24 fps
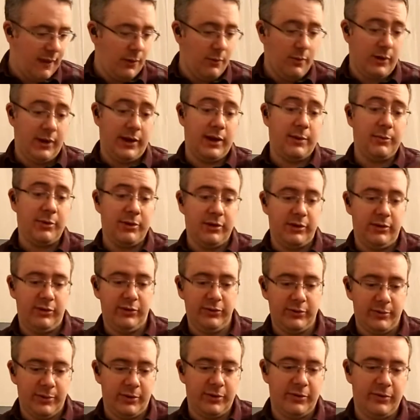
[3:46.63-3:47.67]
well, I am going to do
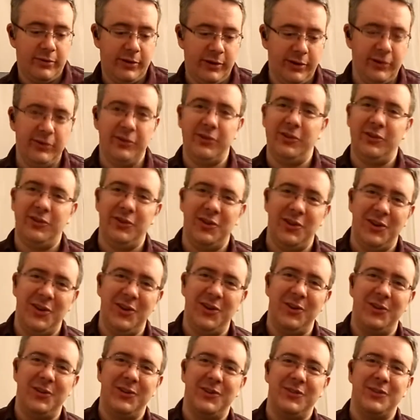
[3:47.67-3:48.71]
some other videos that show
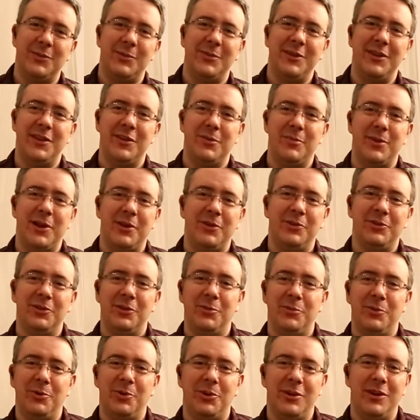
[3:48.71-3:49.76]
you some of the other pedals
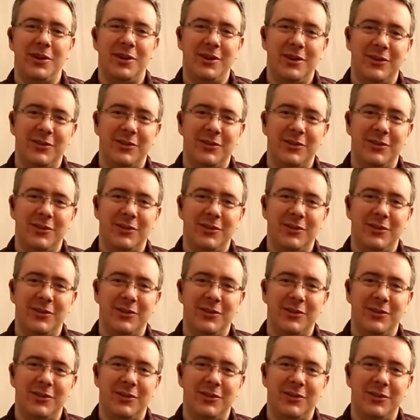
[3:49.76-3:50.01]
on the board.